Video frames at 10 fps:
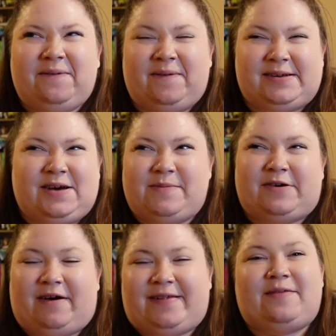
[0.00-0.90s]
would come
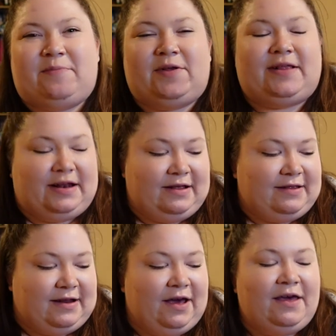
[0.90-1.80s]
across as more
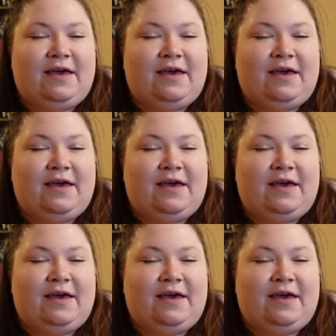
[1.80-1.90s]
sinister.